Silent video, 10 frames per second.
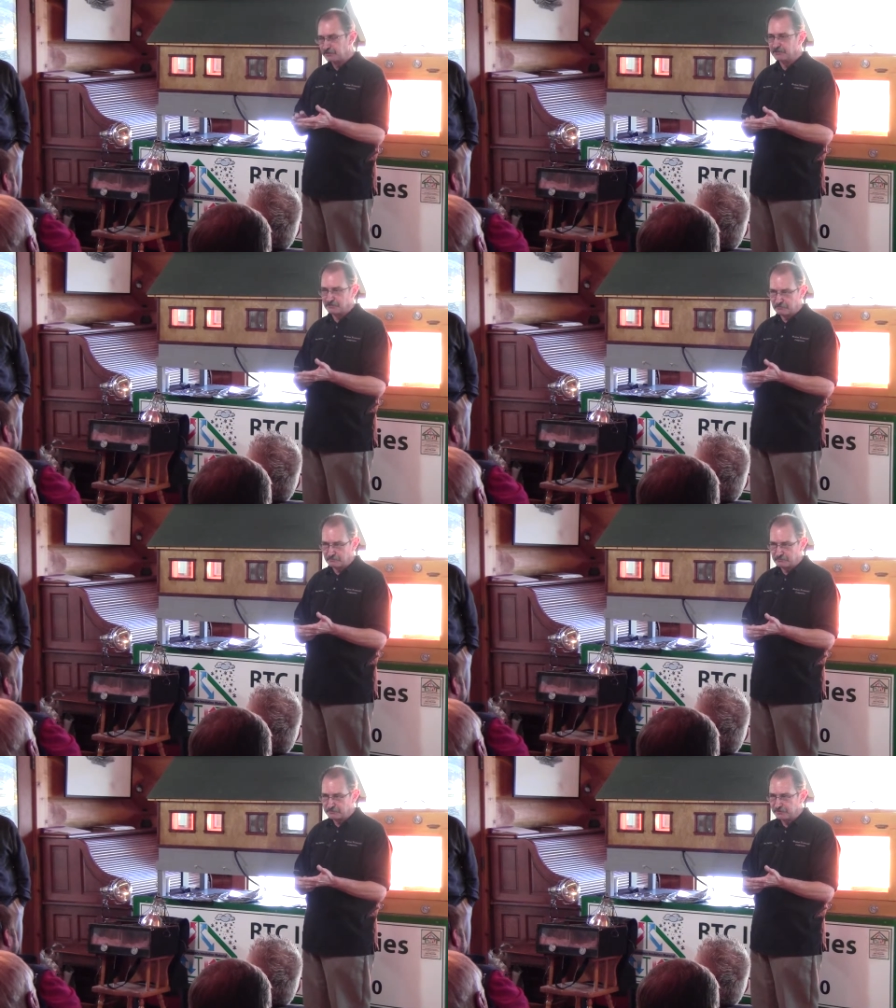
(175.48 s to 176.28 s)
you
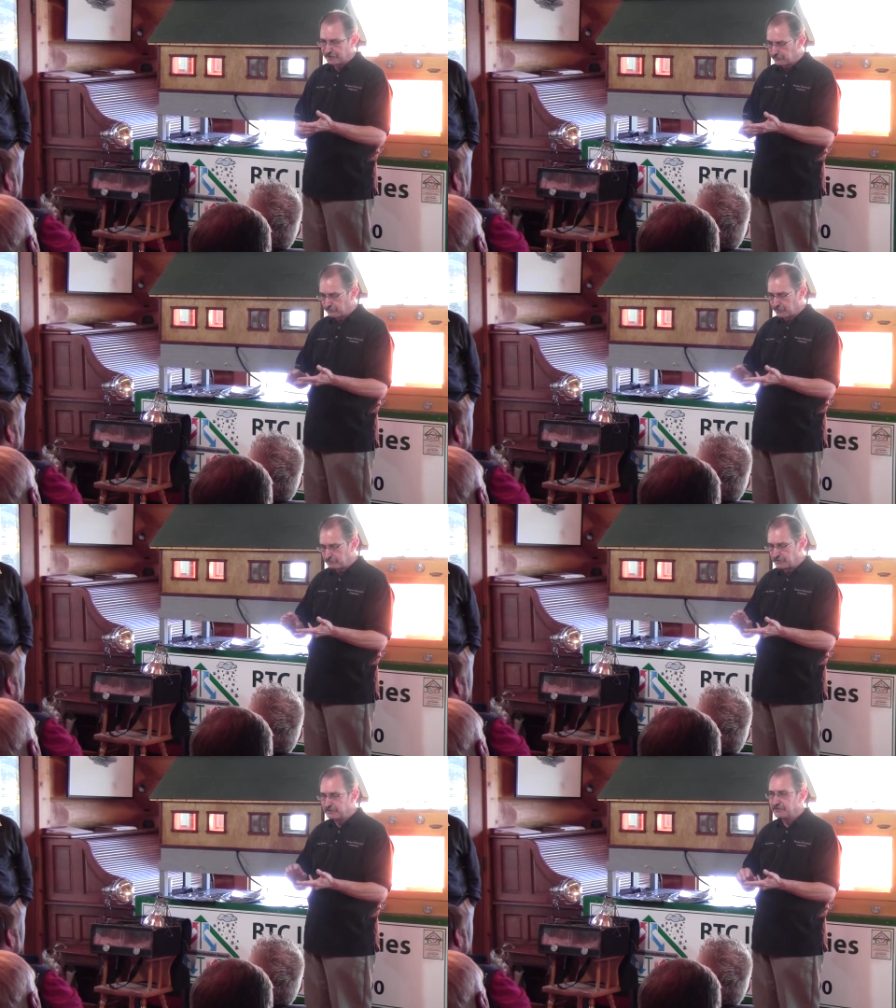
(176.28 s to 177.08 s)
know, to that degree,
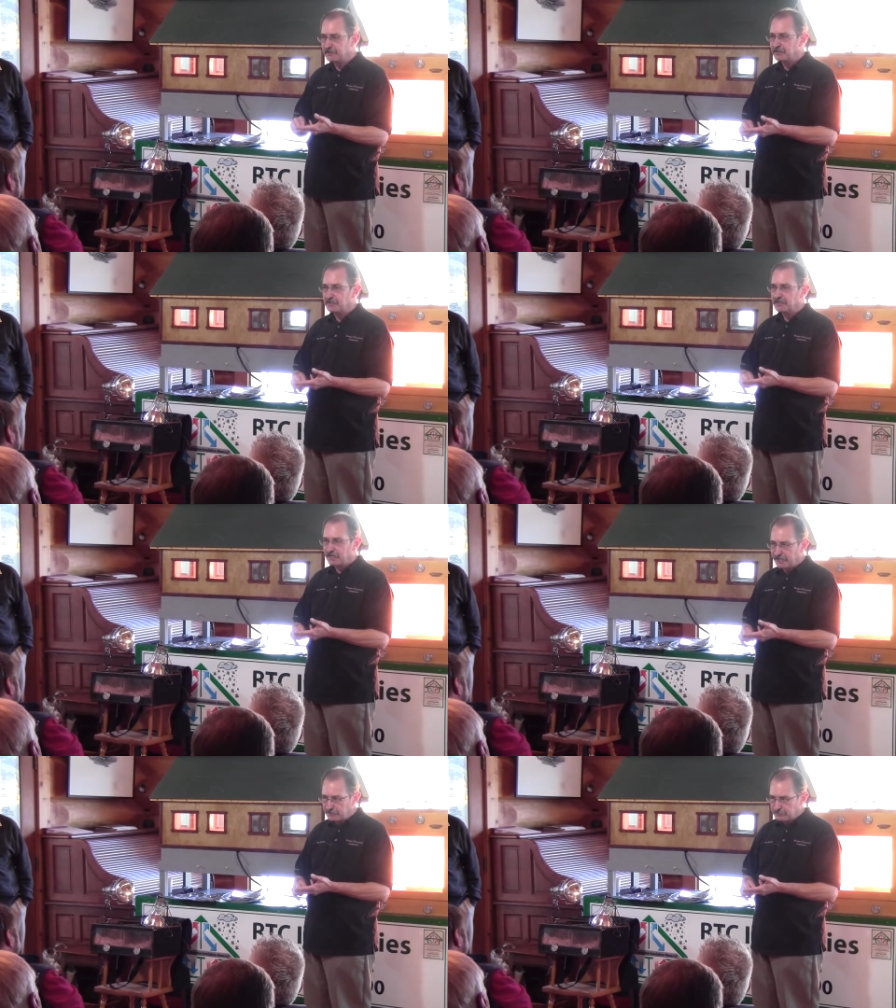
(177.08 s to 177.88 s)
but
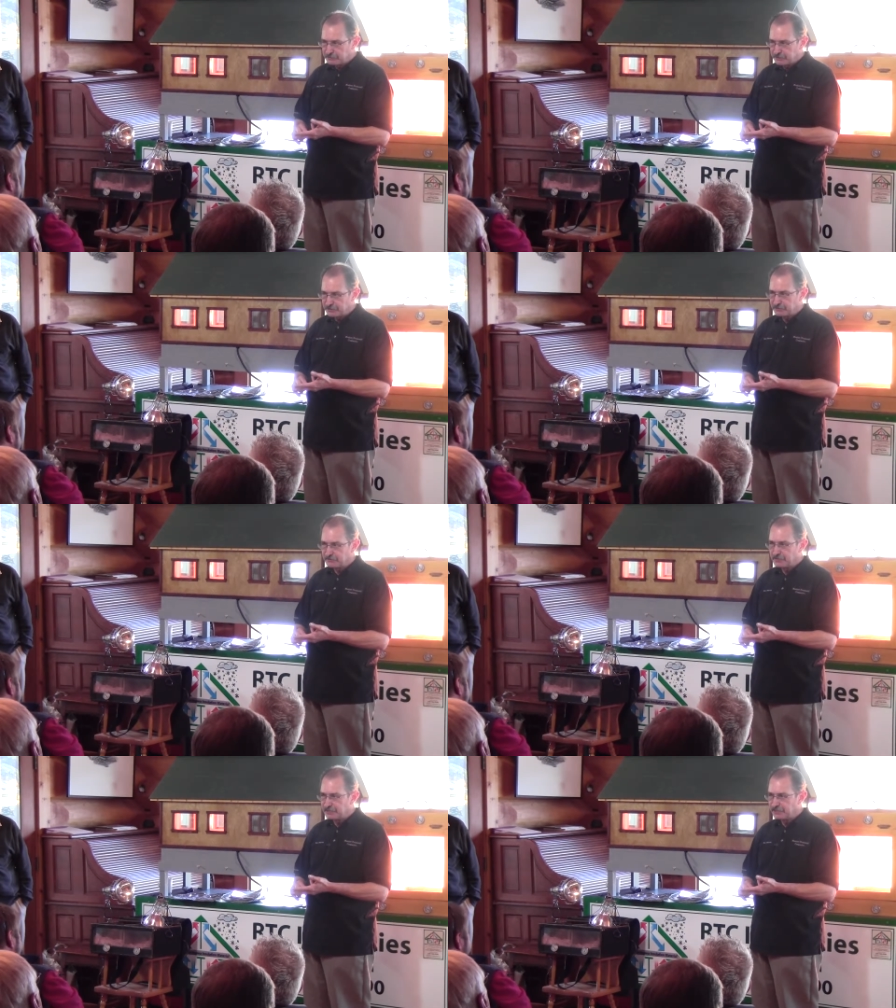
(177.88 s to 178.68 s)
80% of
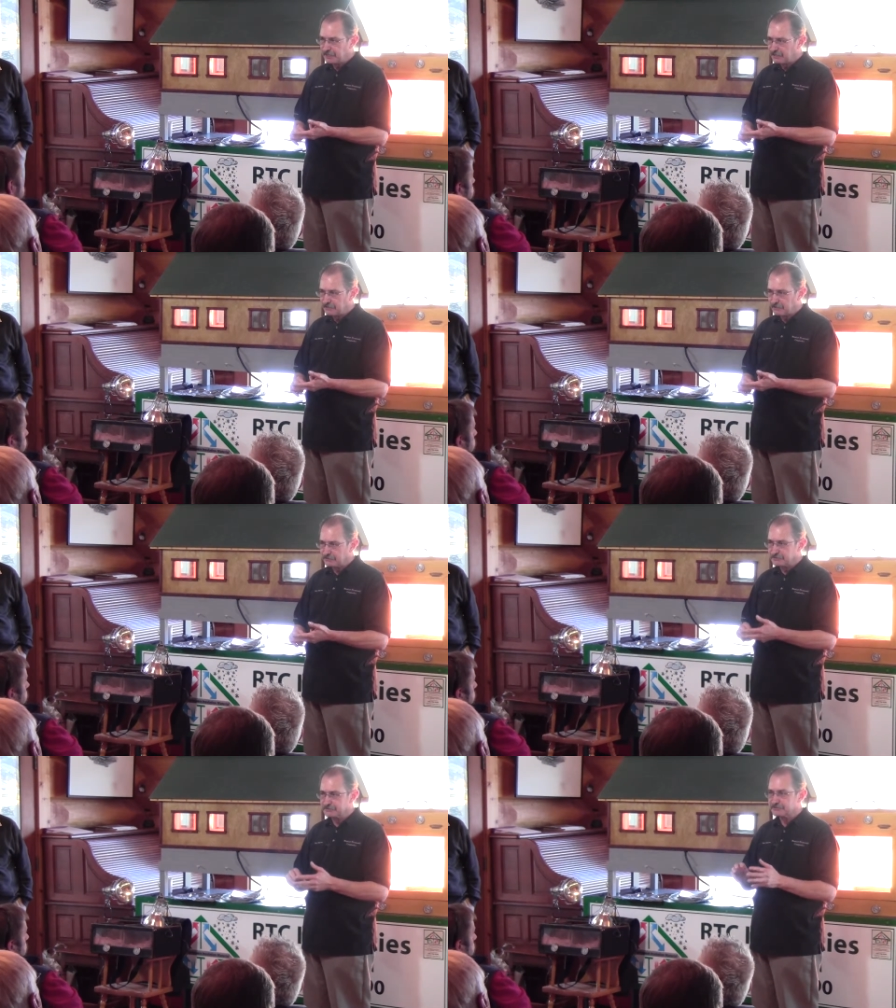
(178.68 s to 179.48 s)
your heat gain and
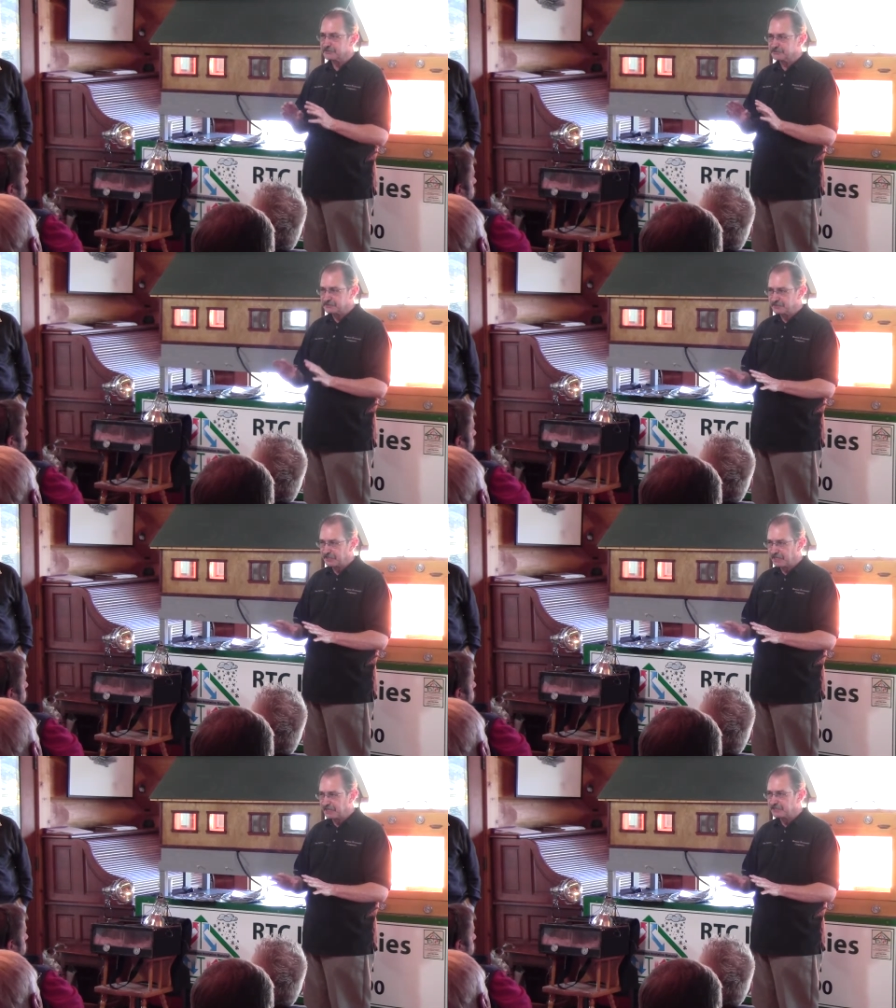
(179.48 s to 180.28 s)
loss is, in
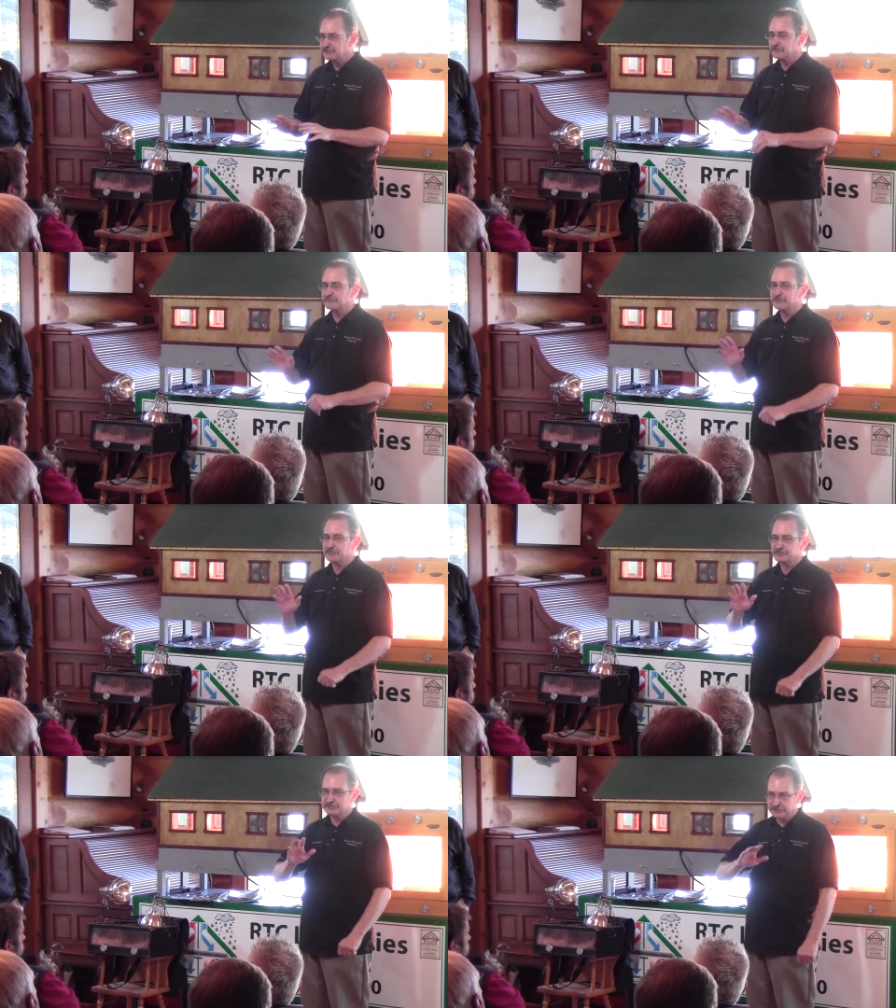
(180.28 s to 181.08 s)
the attic, so if you
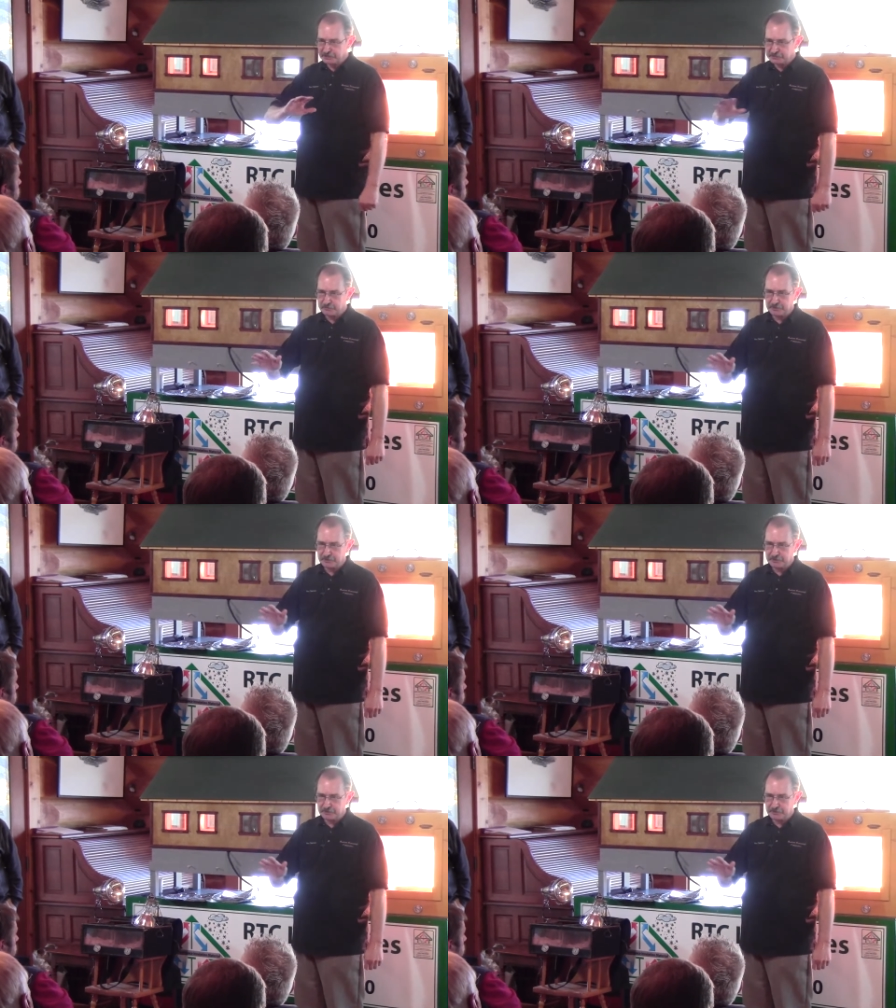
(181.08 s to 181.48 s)
can just